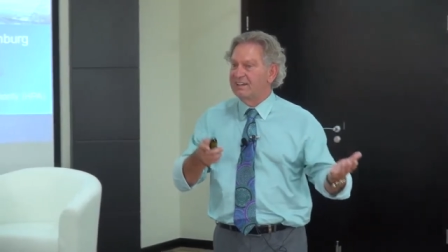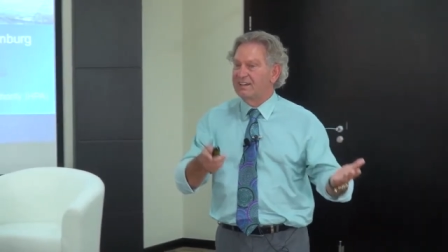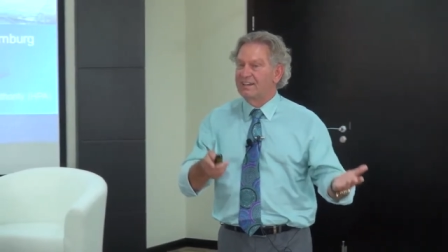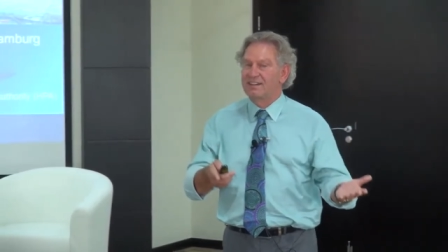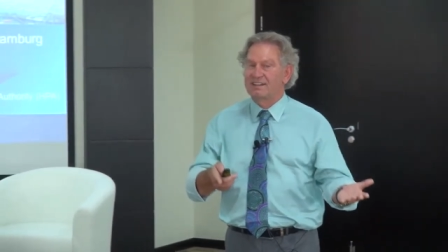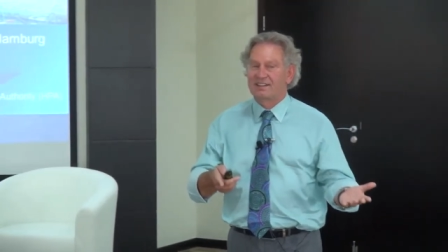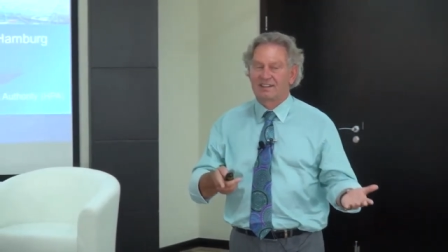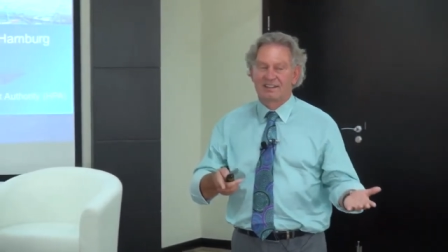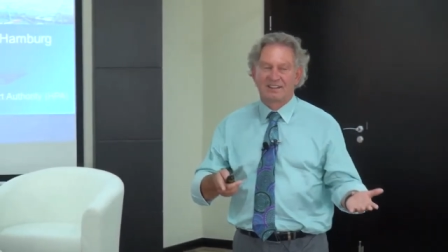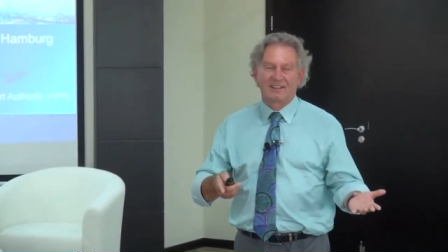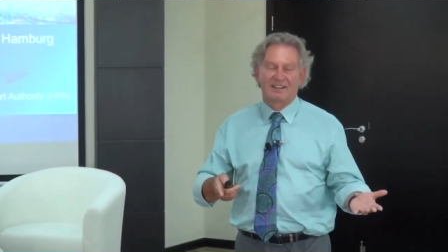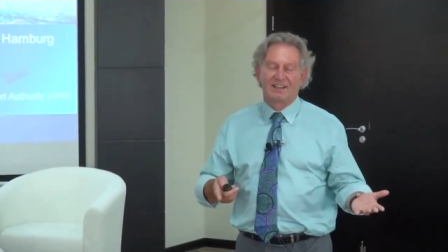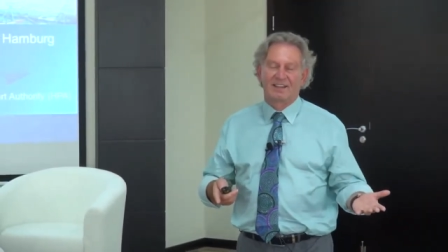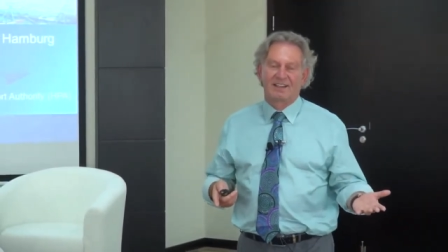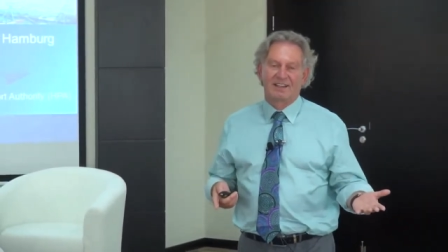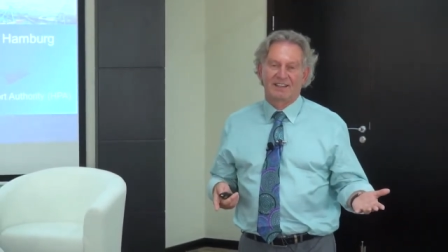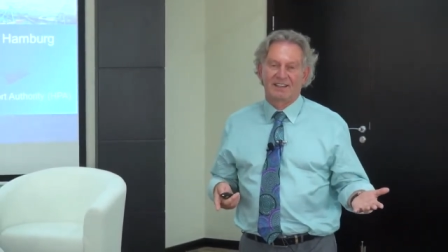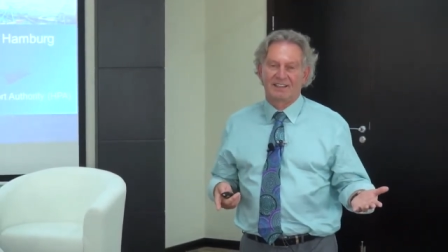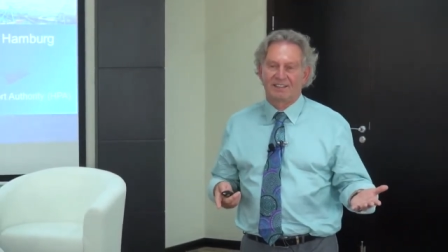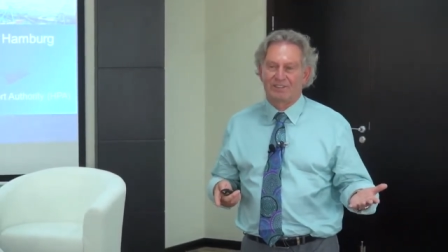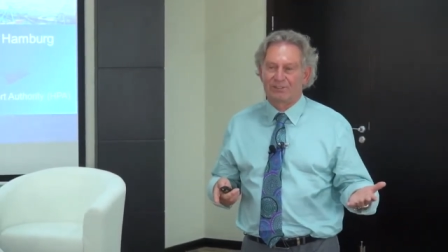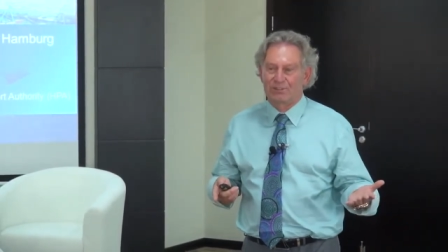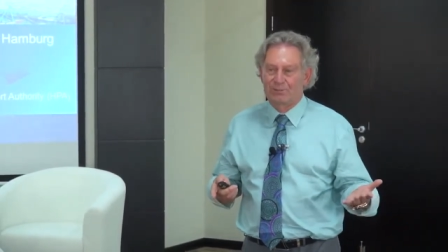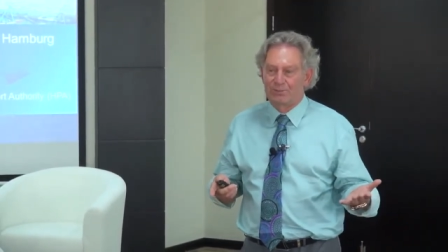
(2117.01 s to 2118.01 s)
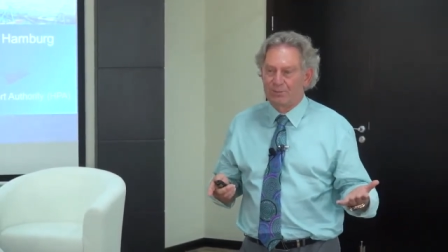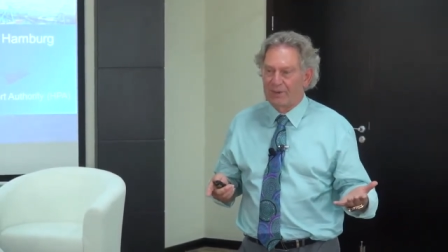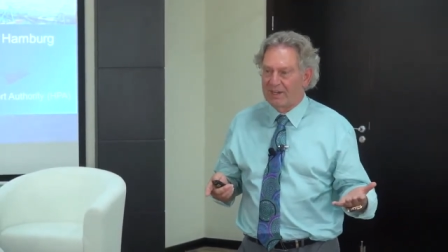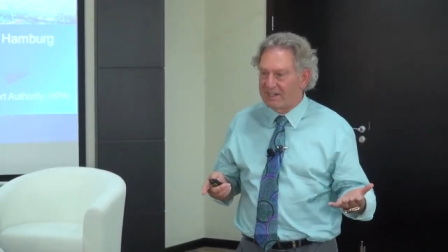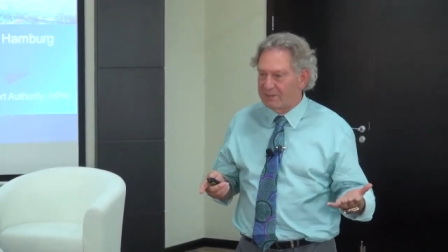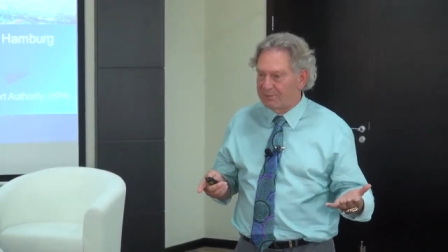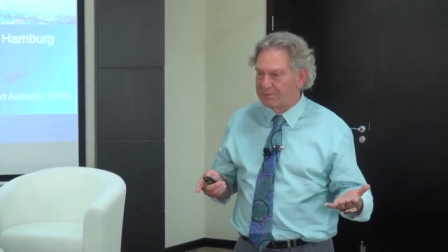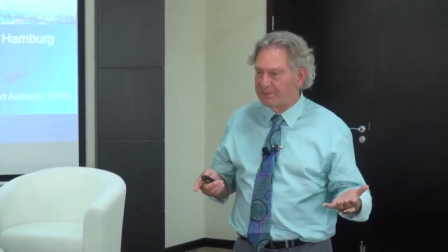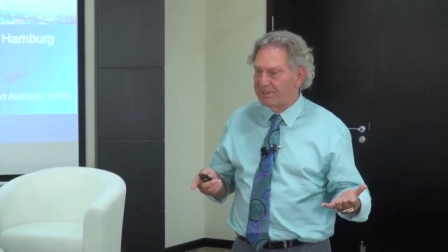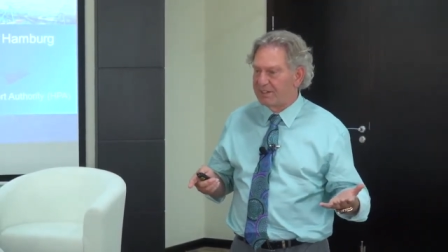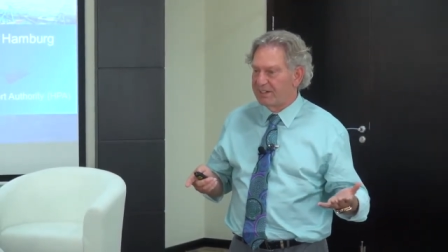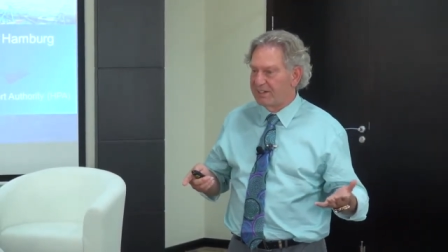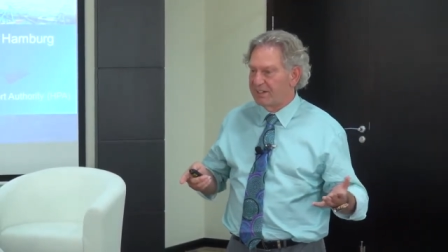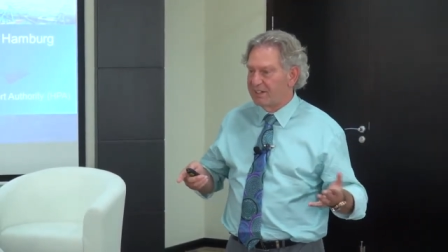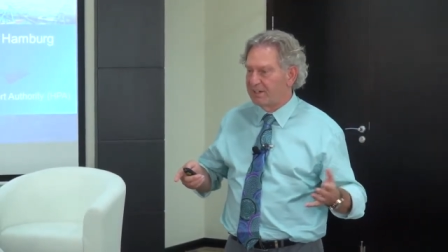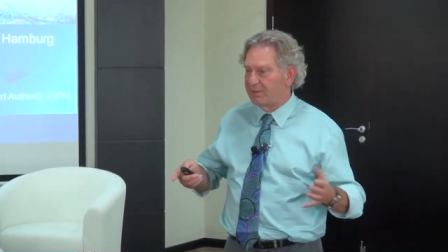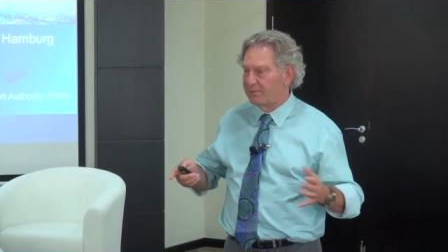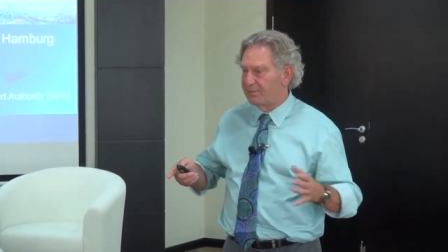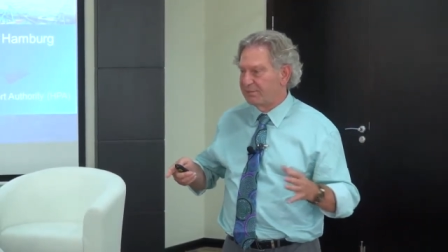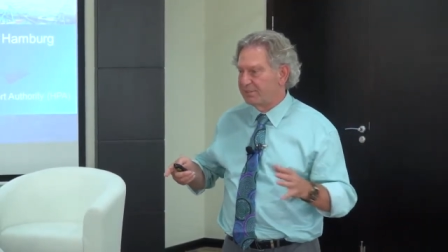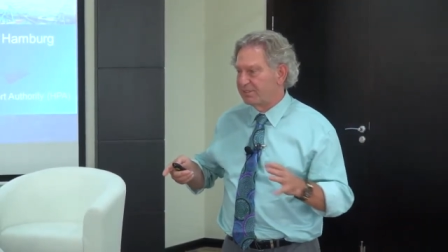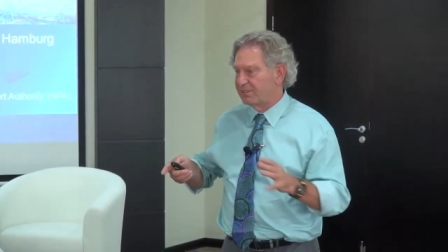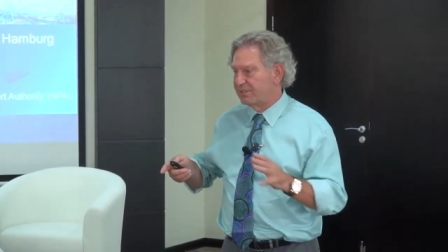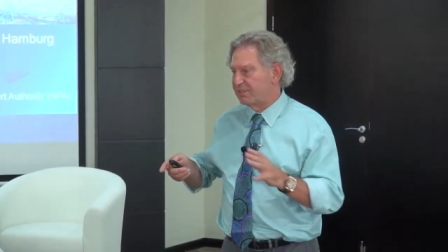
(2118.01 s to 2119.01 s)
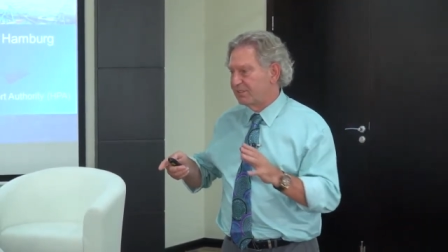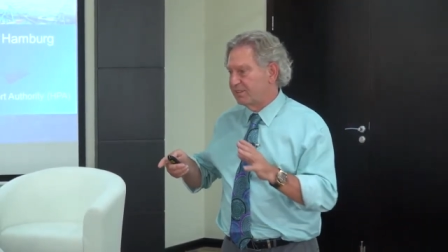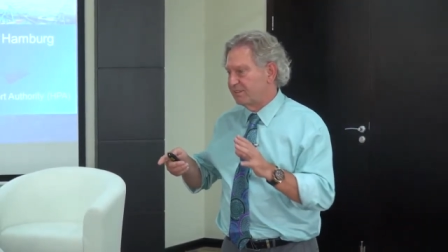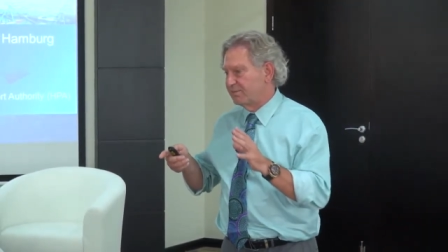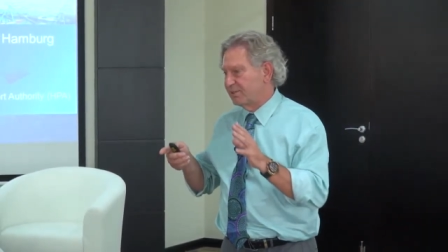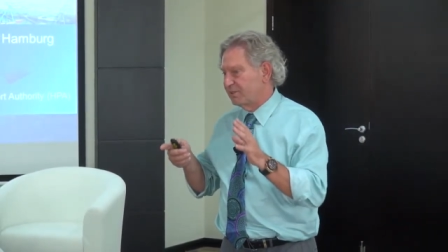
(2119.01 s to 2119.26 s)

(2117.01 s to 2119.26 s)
and that like Dubai perhaps,